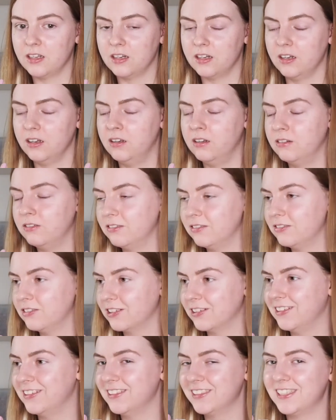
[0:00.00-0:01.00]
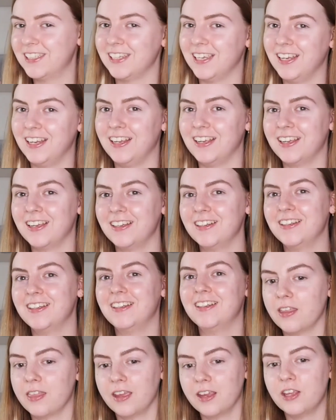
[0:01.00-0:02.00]
Oh, for God's sake.
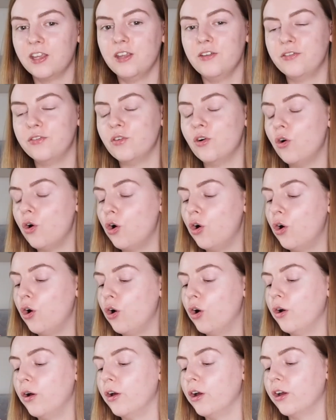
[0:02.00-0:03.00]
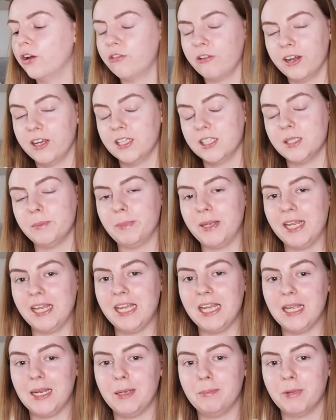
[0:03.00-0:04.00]
Thank you for agreeing to
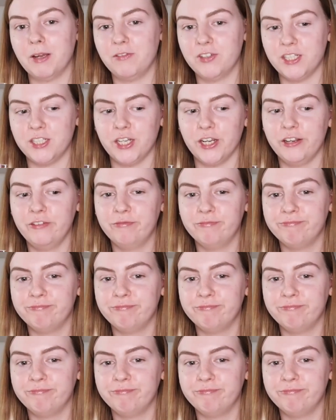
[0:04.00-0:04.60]
be in my video.